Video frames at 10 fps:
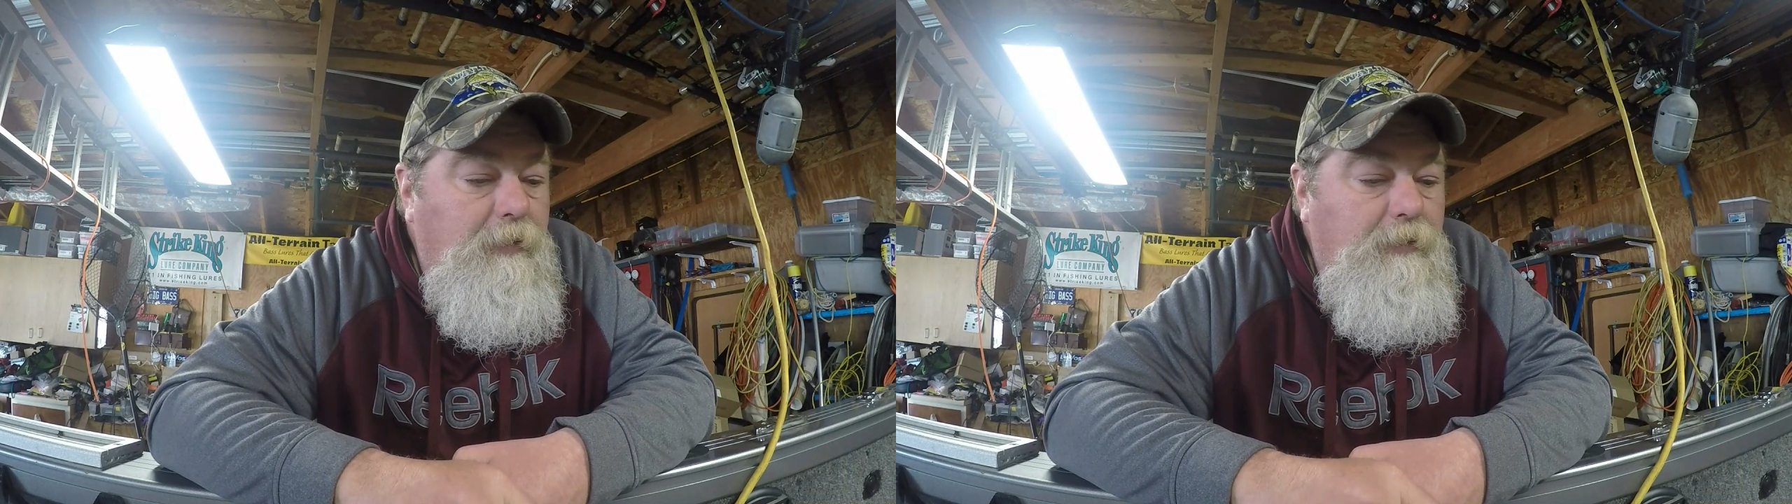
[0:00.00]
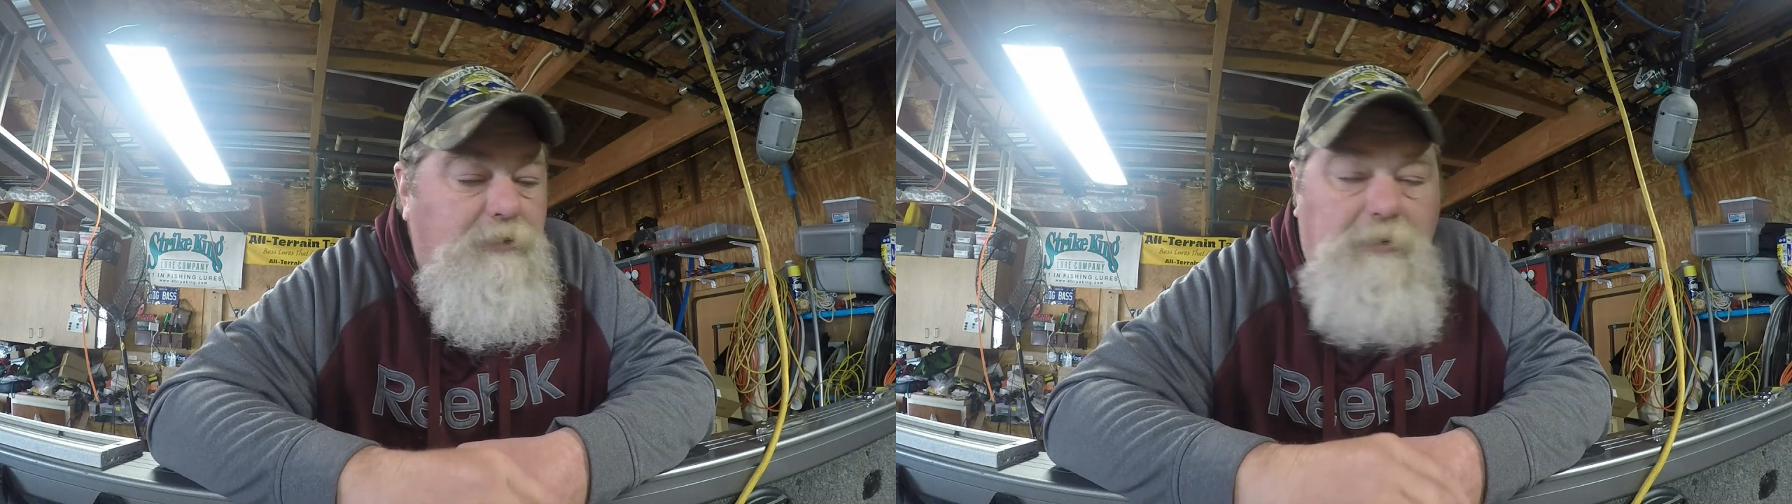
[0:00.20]

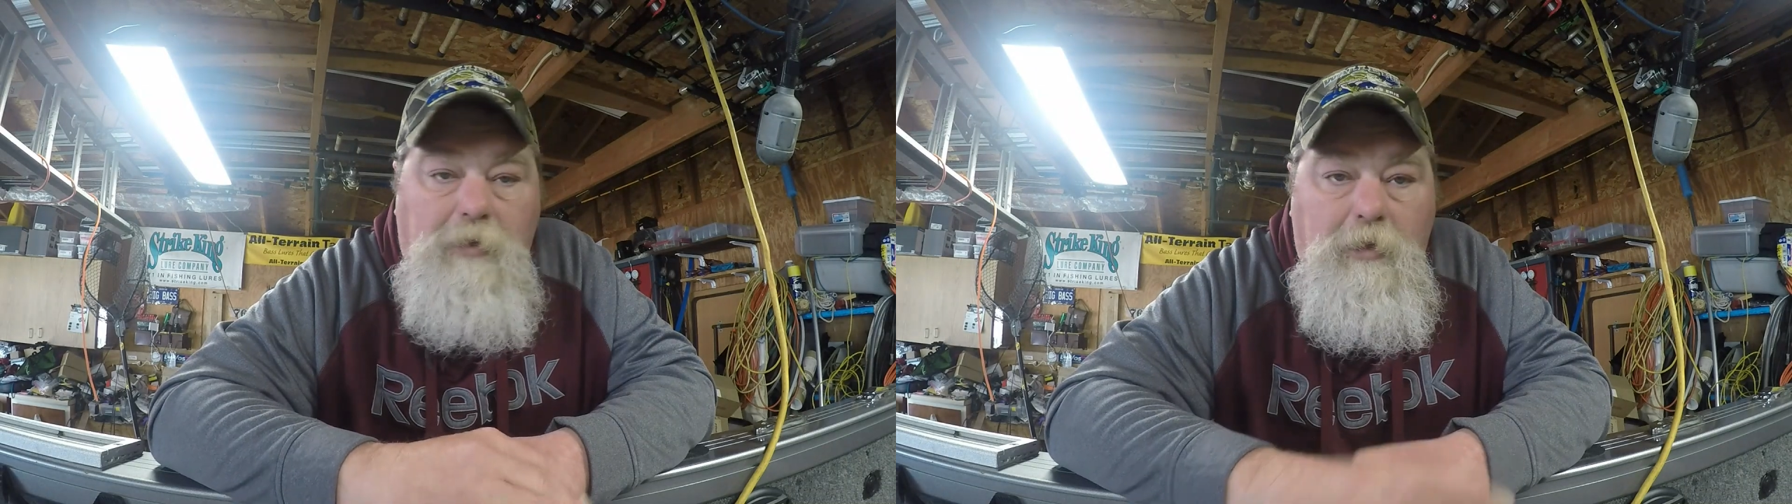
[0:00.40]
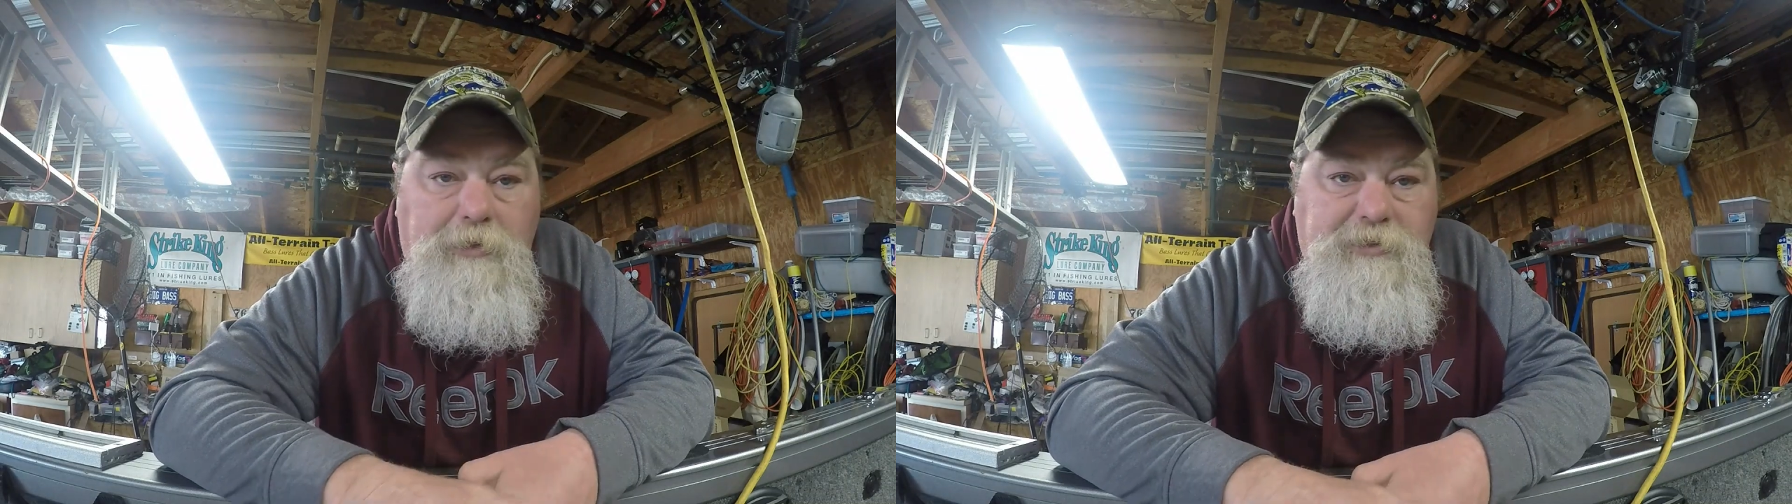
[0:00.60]
So
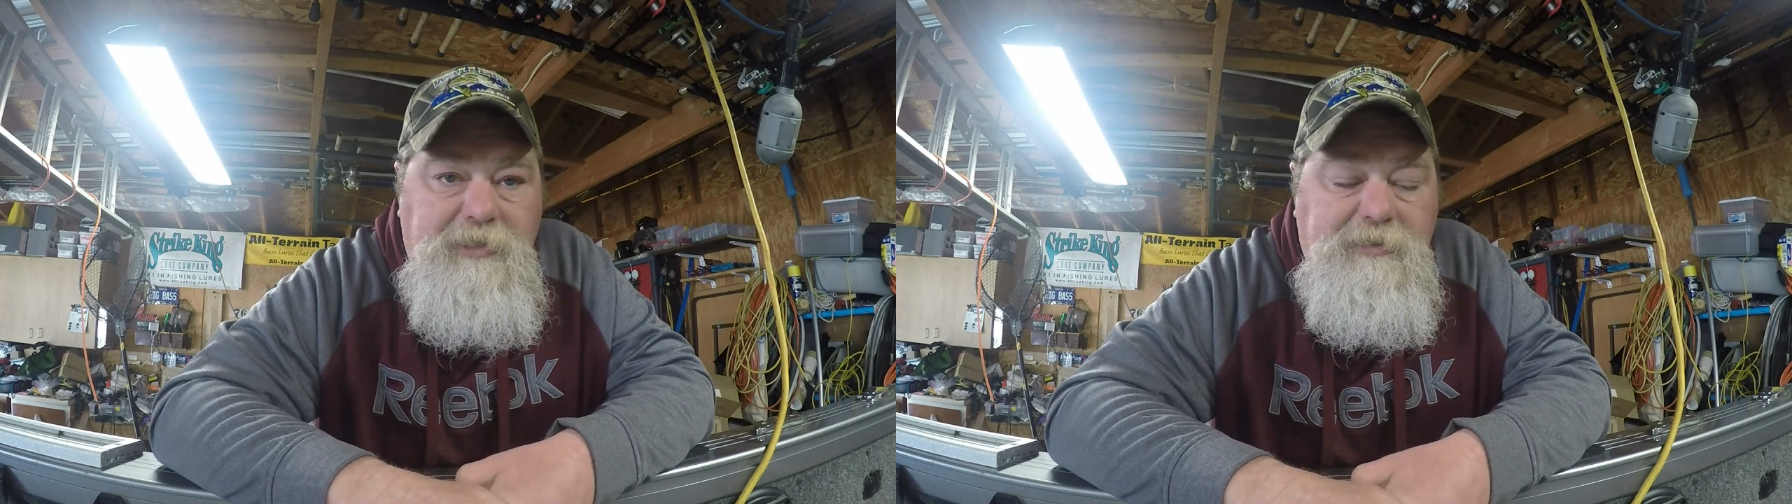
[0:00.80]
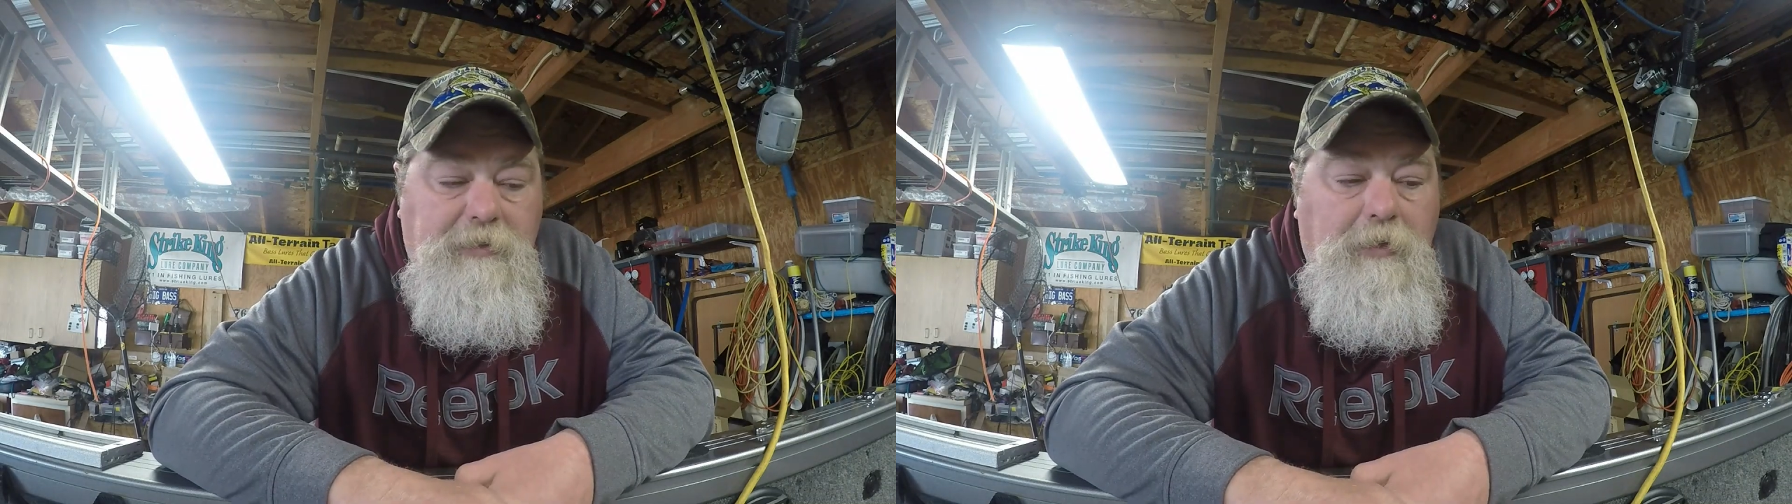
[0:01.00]
all
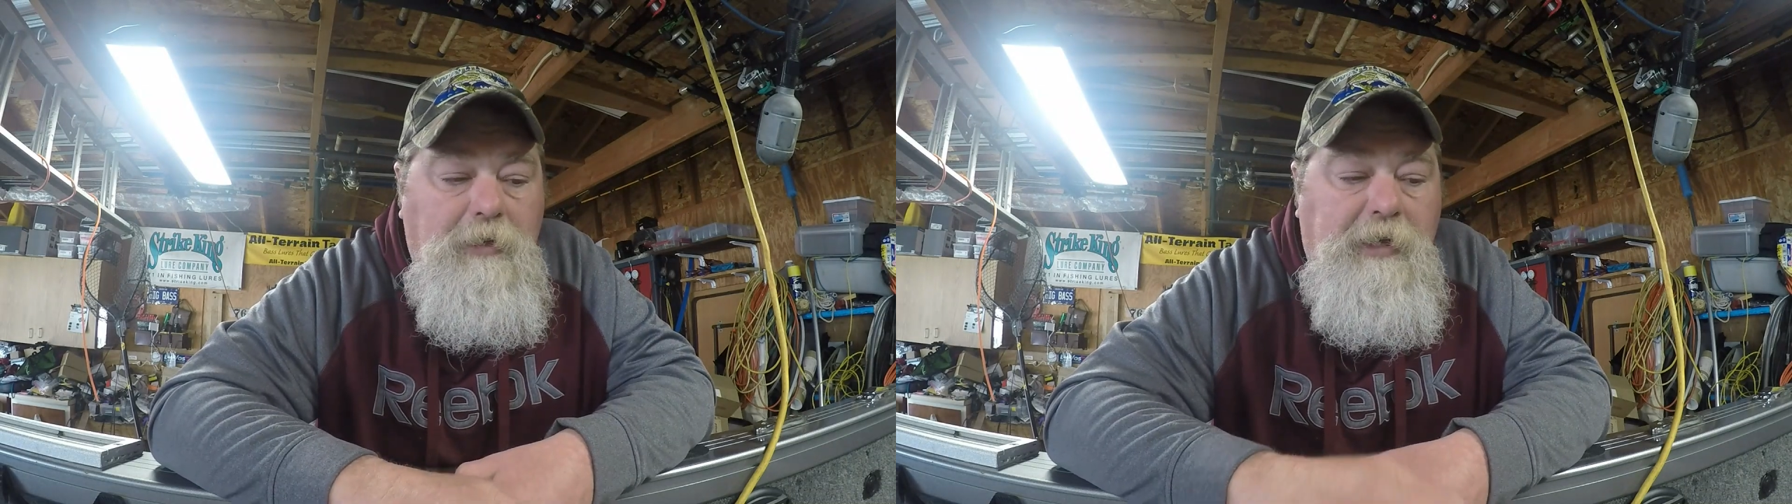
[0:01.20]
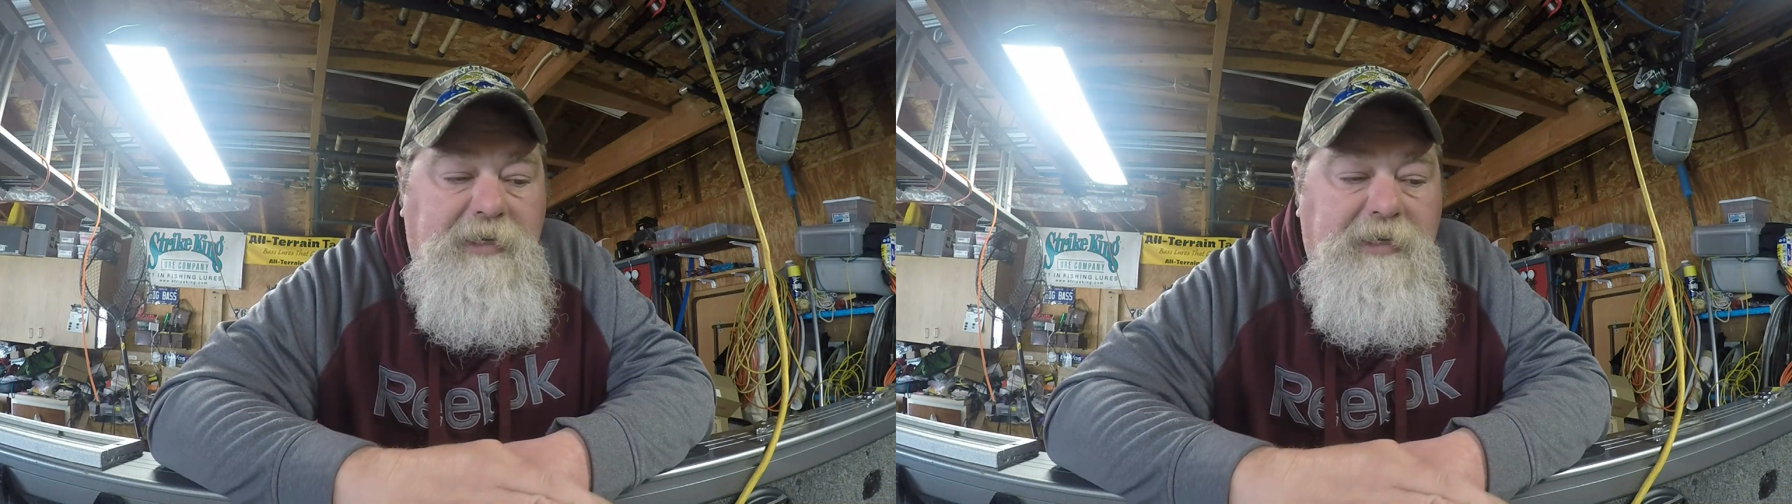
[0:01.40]
season long,